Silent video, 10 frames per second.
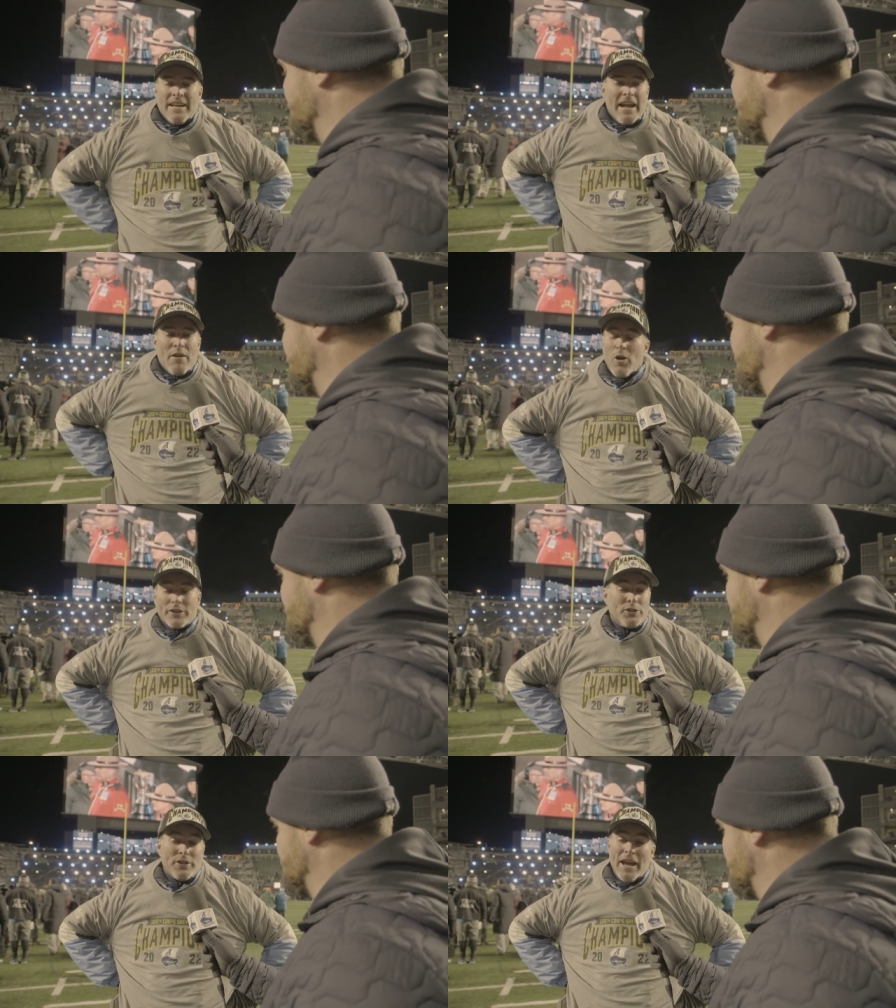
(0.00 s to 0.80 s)
And I
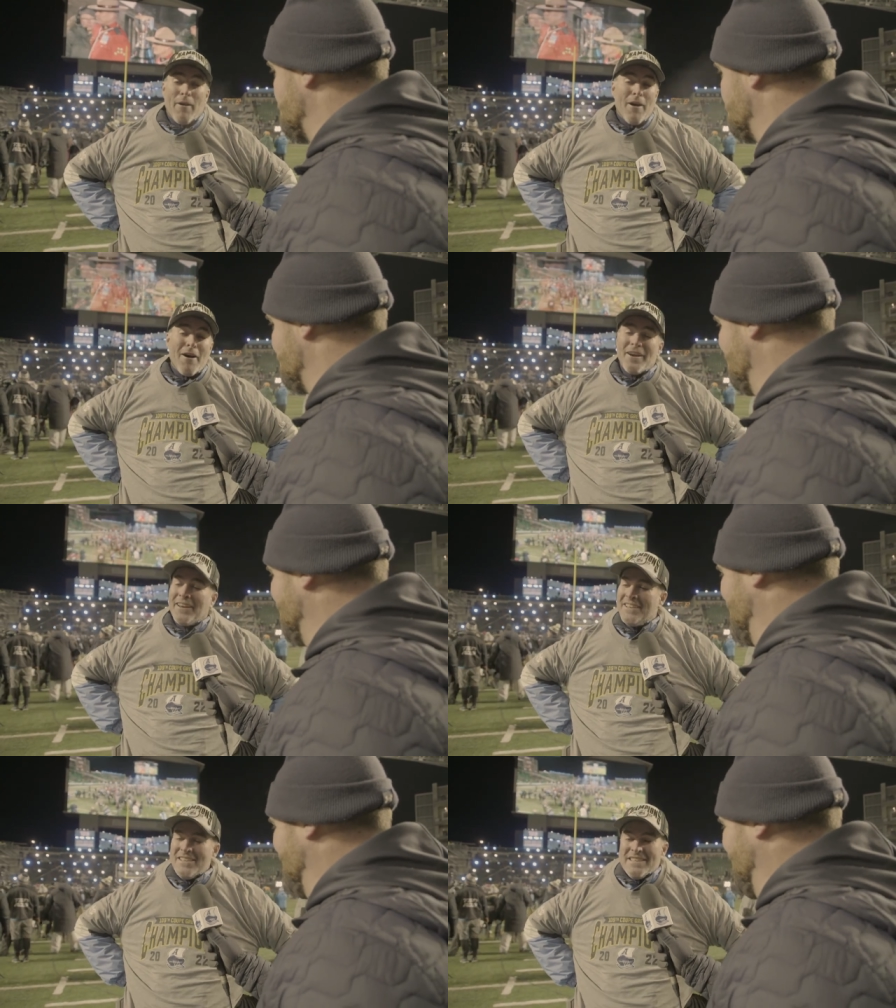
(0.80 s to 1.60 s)
worked too damn hard
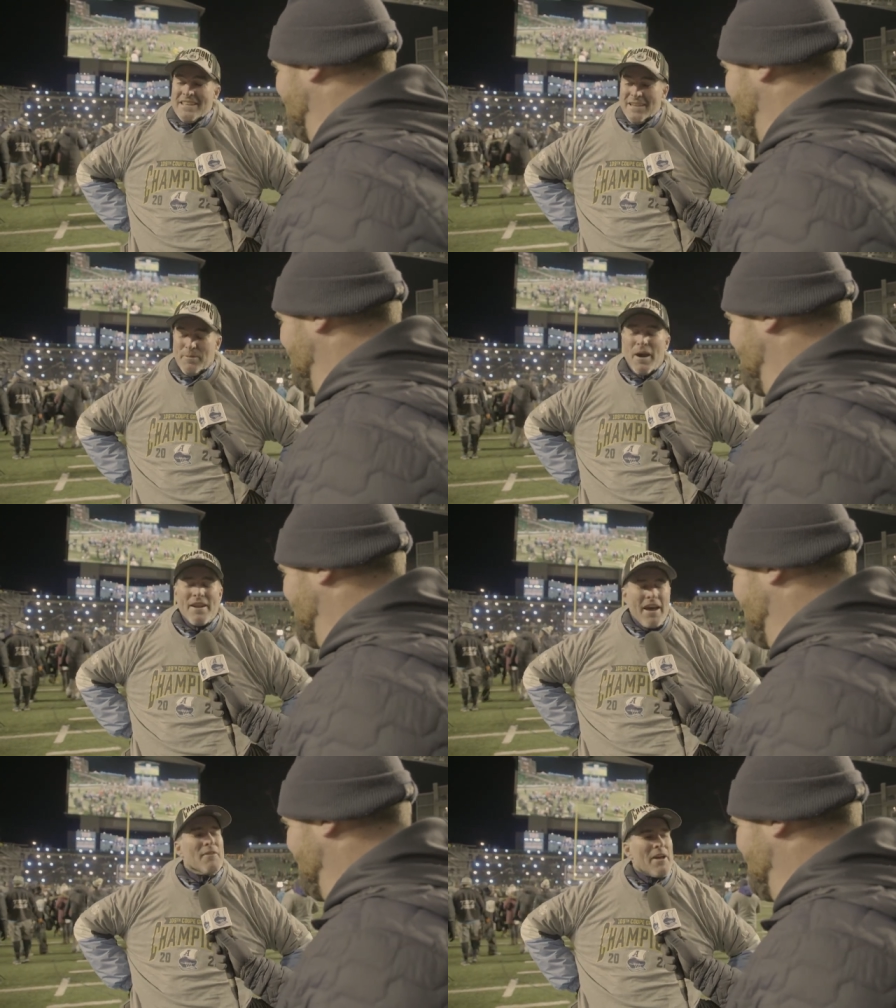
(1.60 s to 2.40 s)
They're
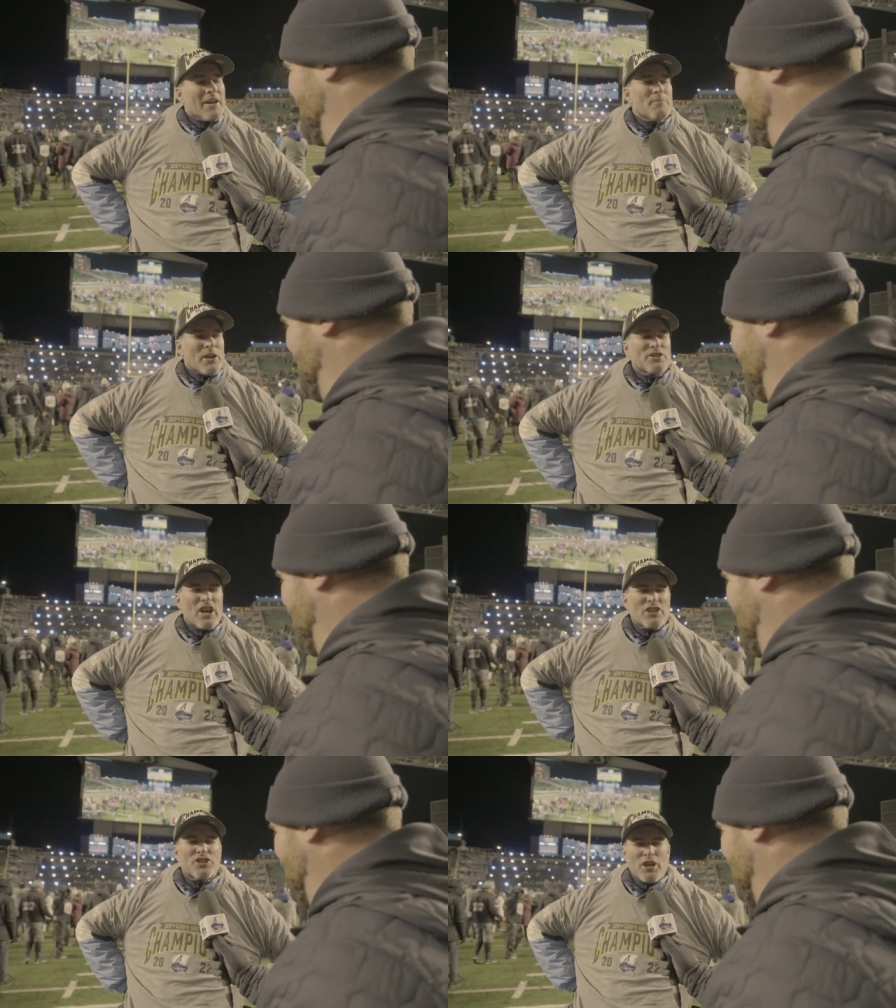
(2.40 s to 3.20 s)
probably not around as much as
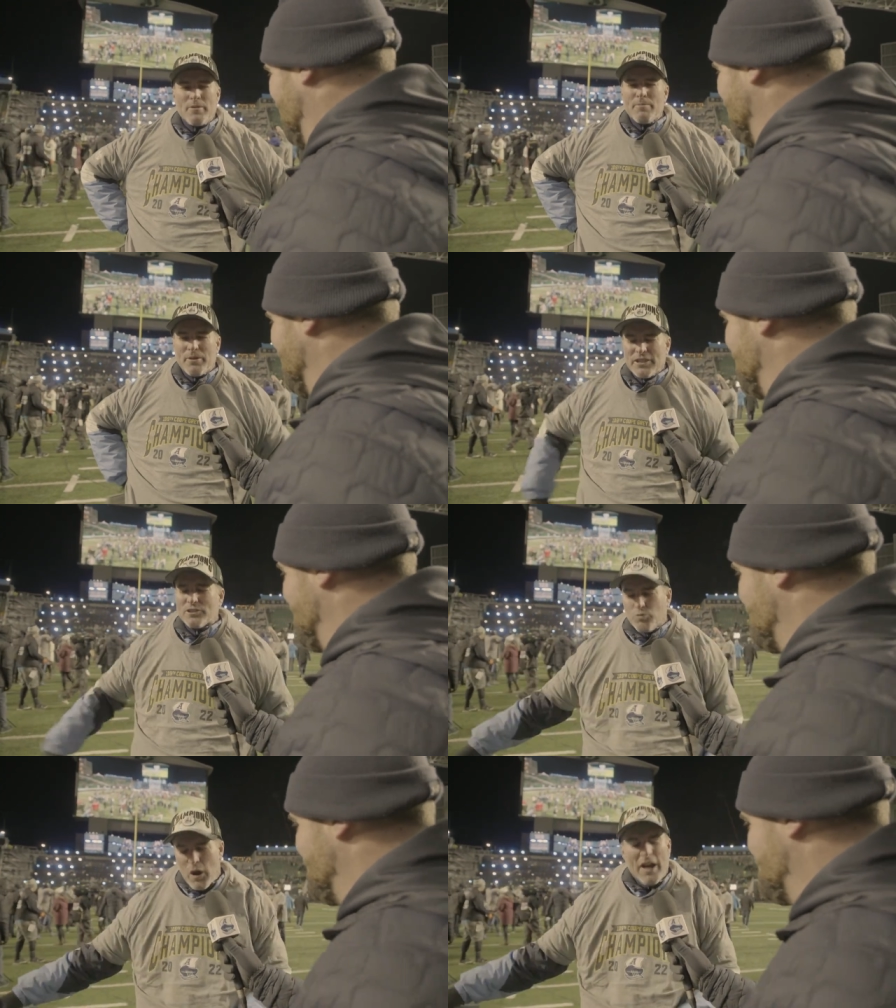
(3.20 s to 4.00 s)
I should be, but this
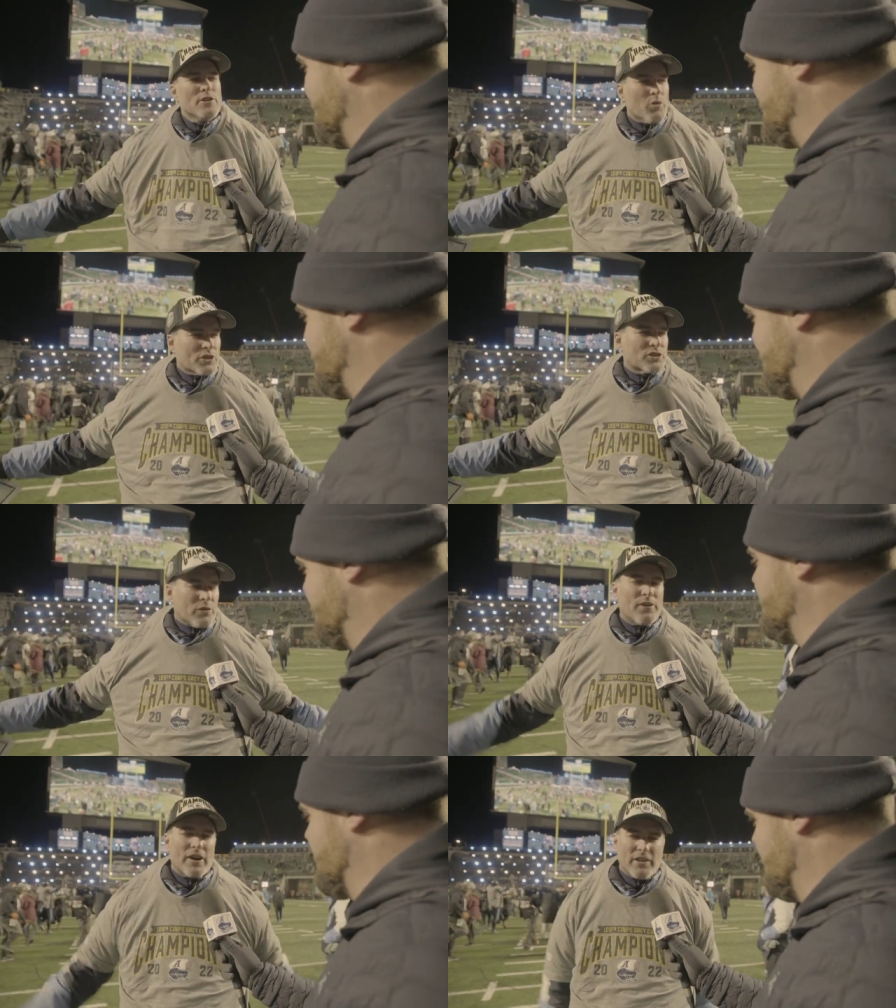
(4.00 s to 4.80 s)
is why you work
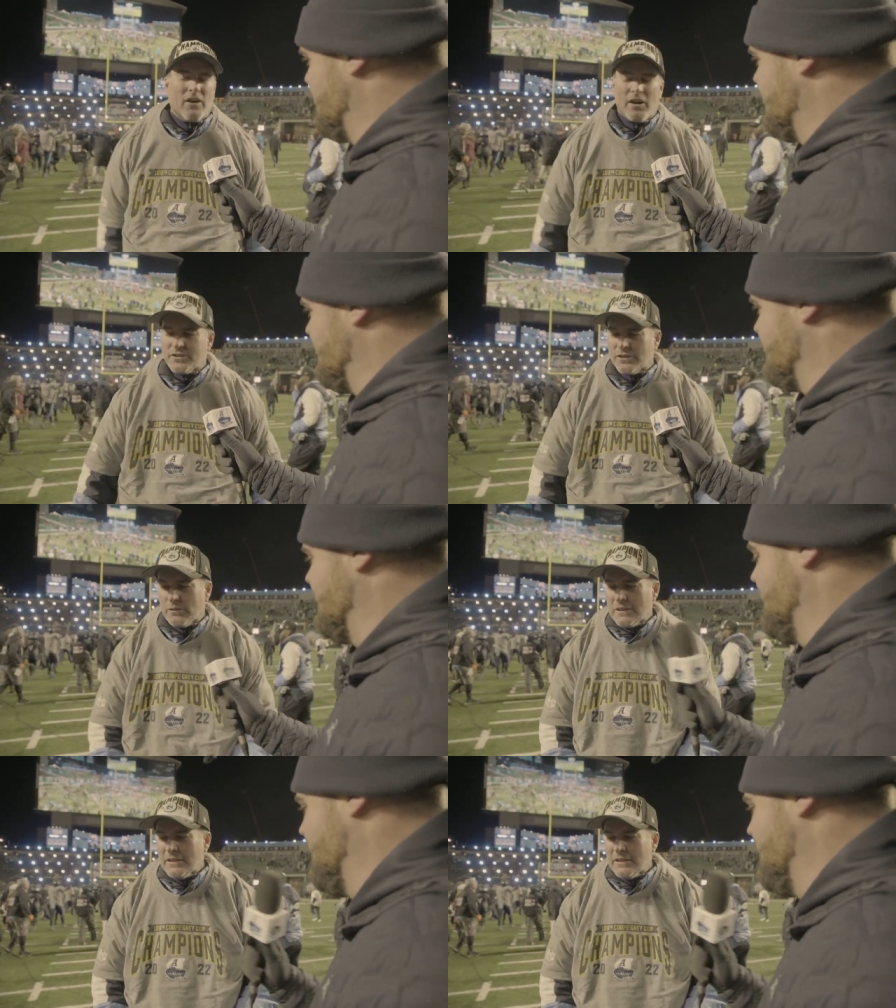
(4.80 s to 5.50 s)
so hard. So,